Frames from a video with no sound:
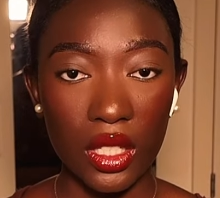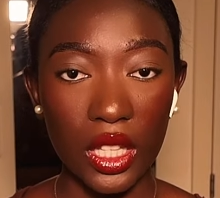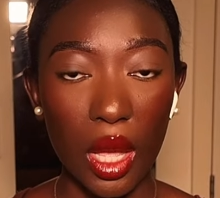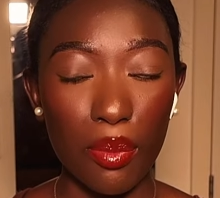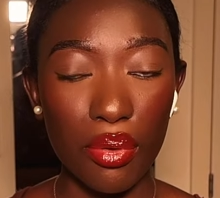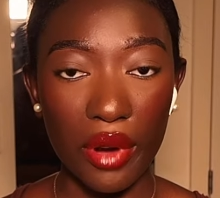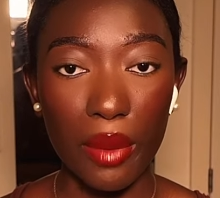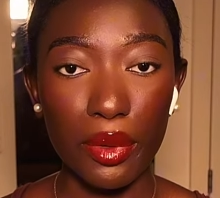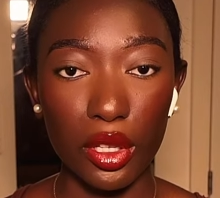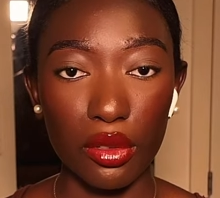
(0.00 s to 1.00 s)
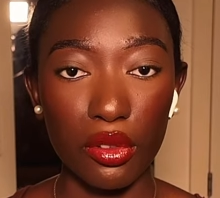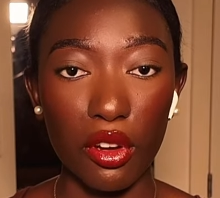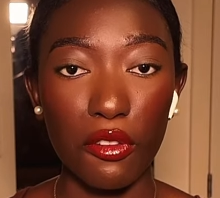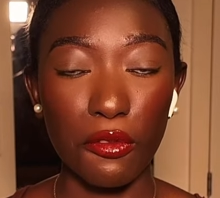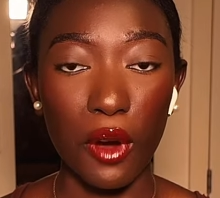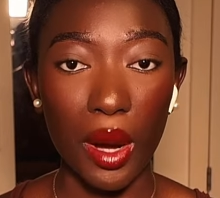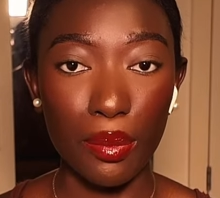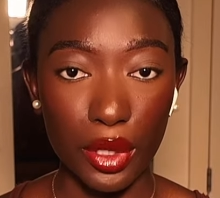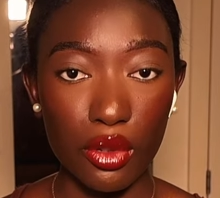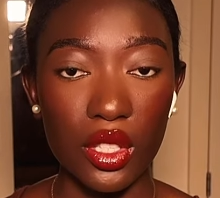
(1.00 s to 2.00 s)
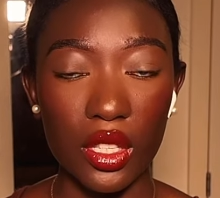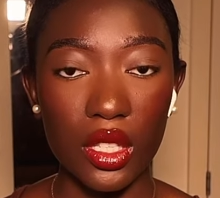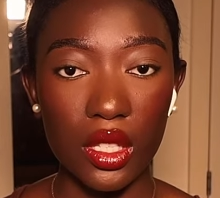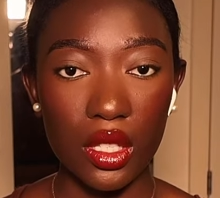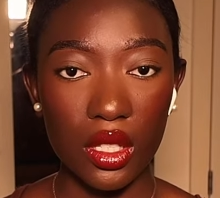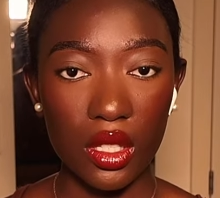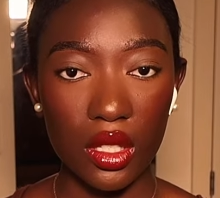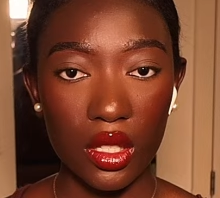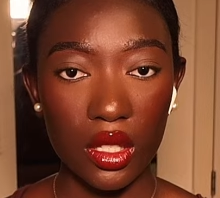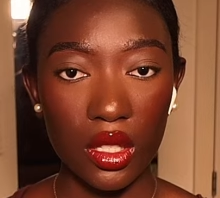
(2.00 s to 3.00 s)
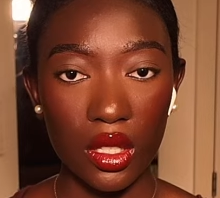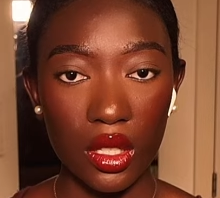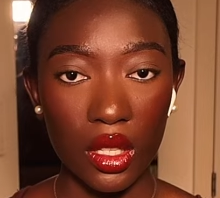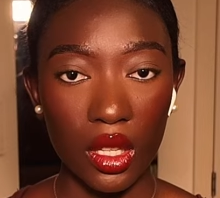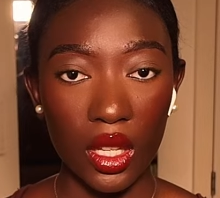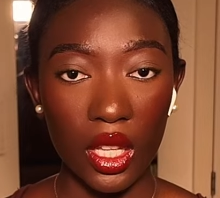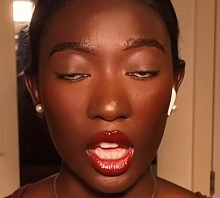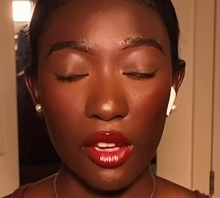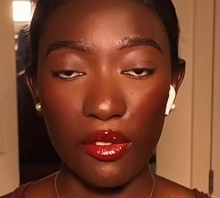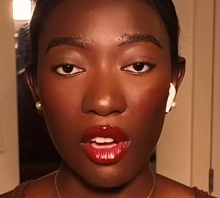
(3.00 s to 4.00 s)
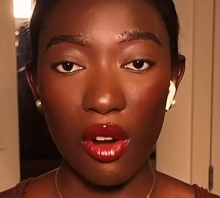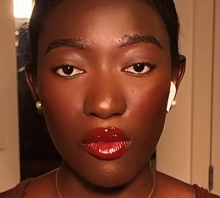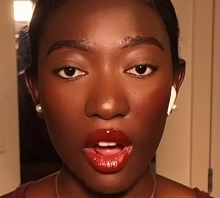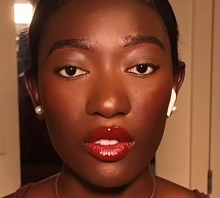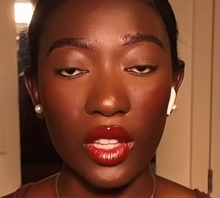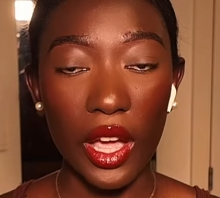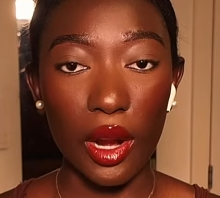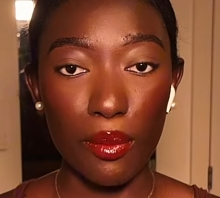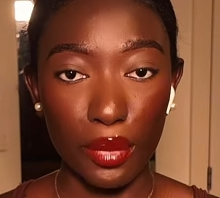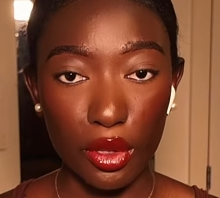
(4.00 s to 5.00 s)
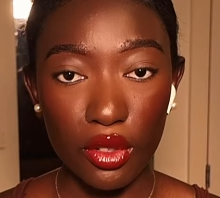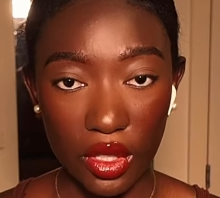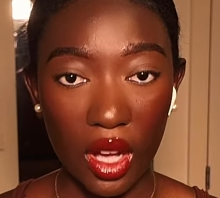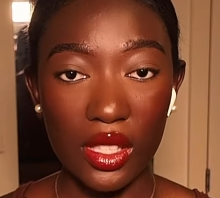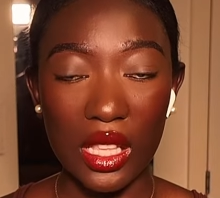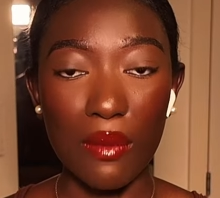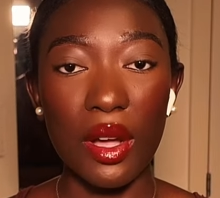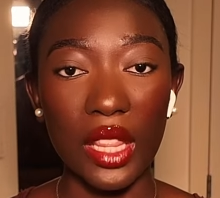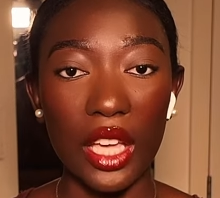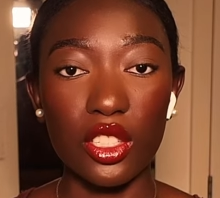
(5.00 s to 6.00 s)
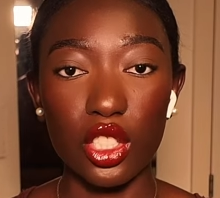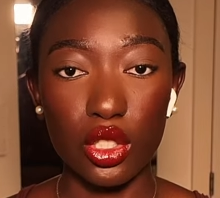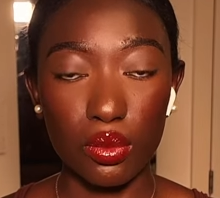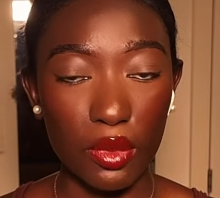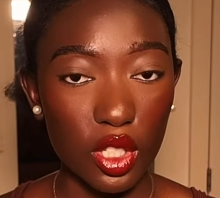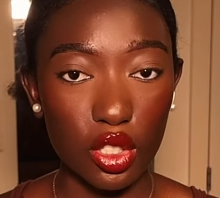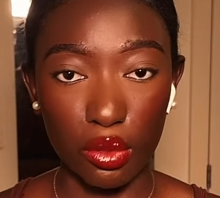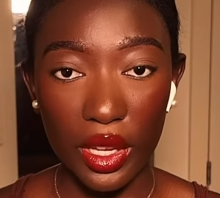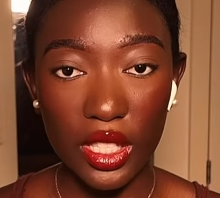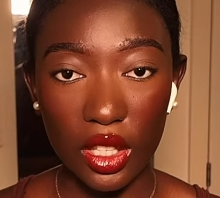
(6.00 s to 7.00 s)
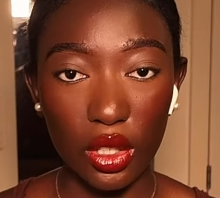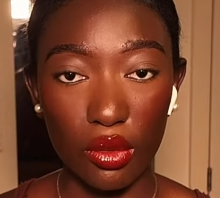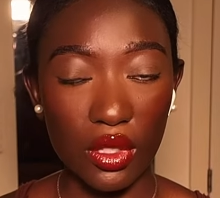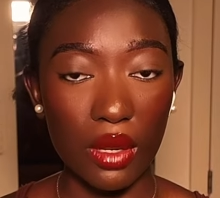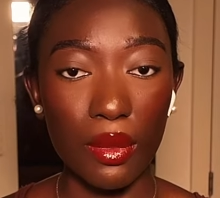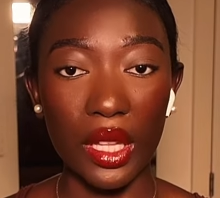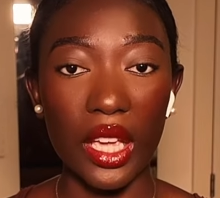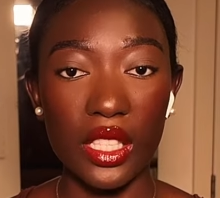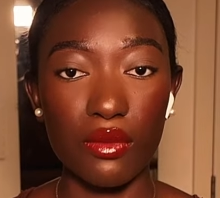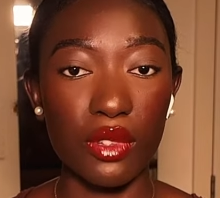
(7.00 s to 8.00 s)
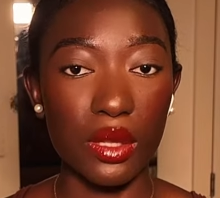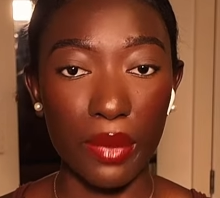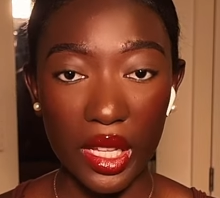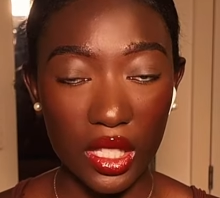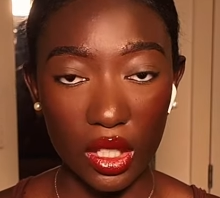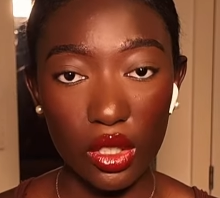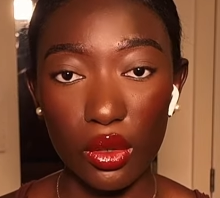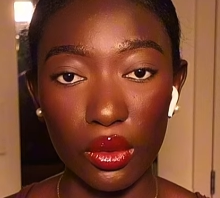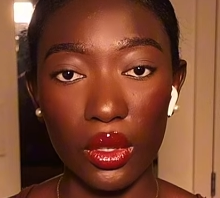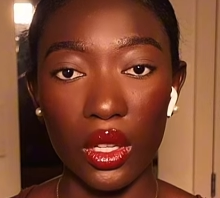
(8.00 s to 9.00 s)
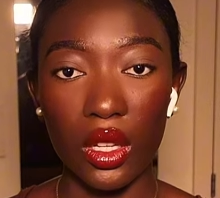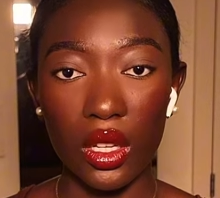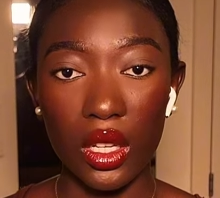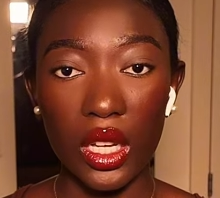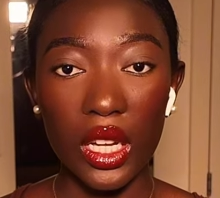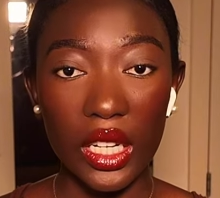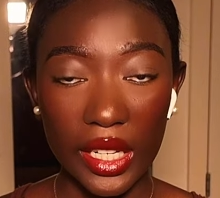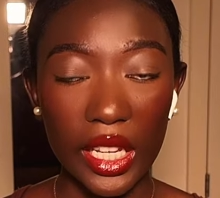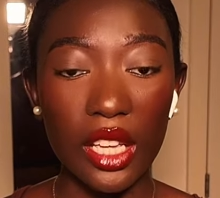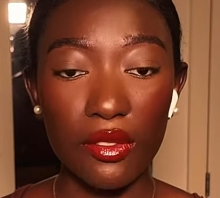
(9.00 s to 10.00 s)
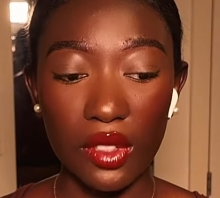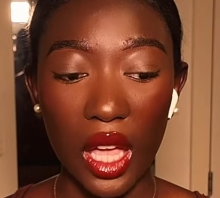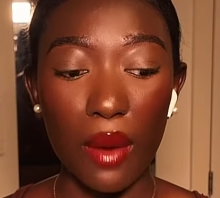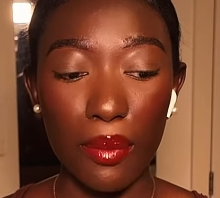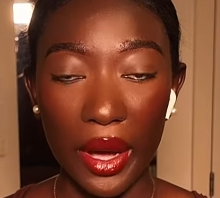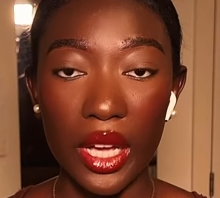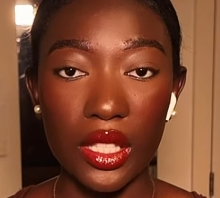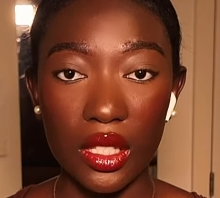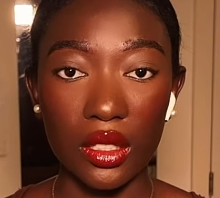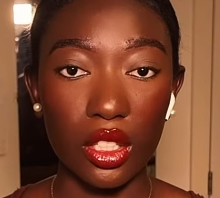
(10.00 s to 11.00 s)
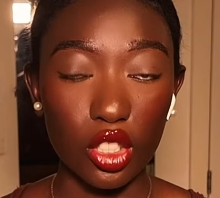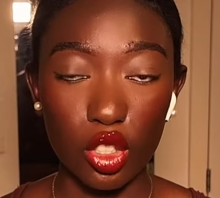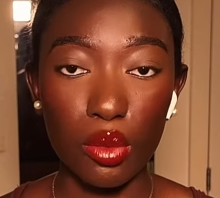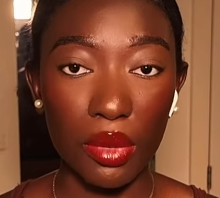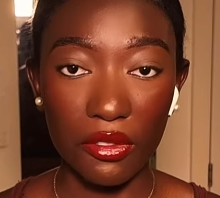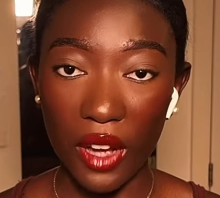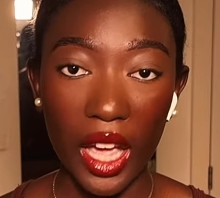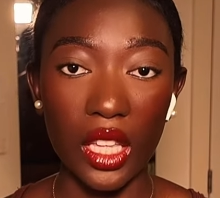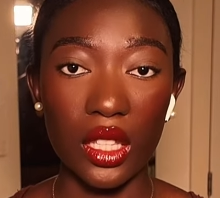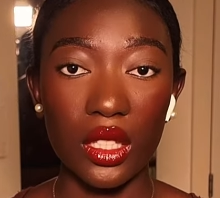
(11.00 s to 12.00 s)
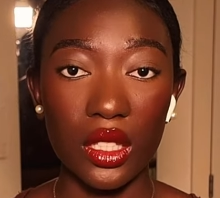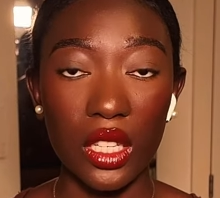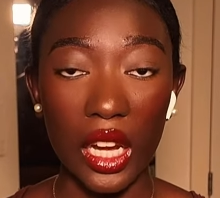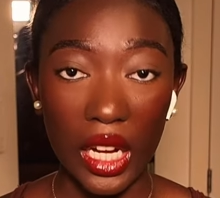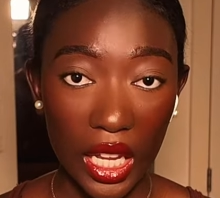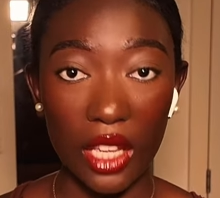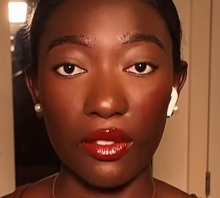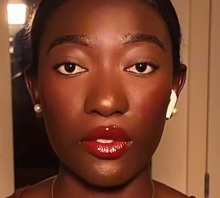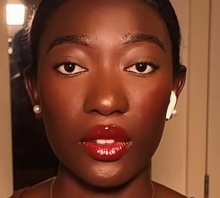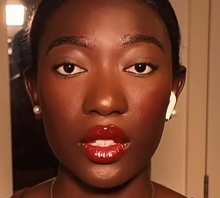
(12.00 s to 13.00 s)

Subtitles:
They prep you for abusers. If you're around an abuser, someone that is mistreating you, someone that isn't respecting you, leave that person. You'll be fine. Leave.